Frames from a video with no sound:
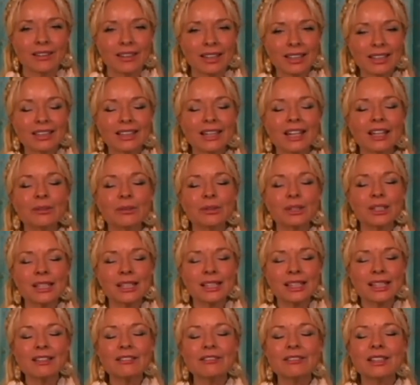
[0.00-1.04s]
right? And
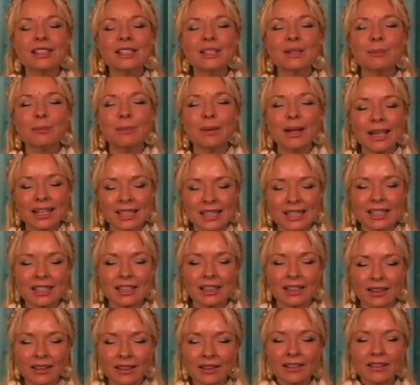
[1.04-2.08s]
receive this
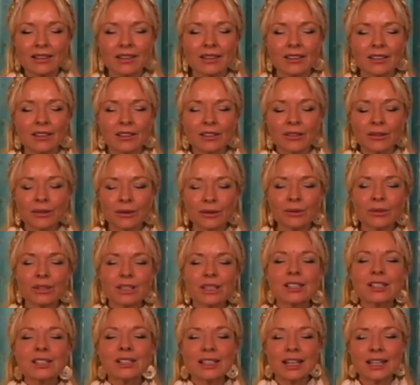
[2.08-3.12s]
blessing through
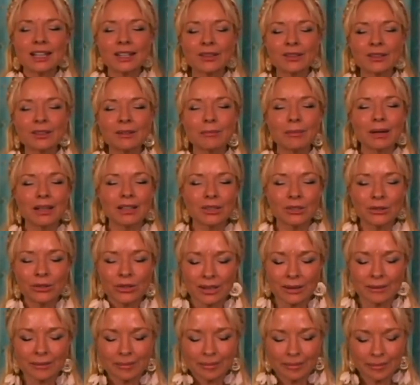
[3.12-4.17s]
this sacred mantra.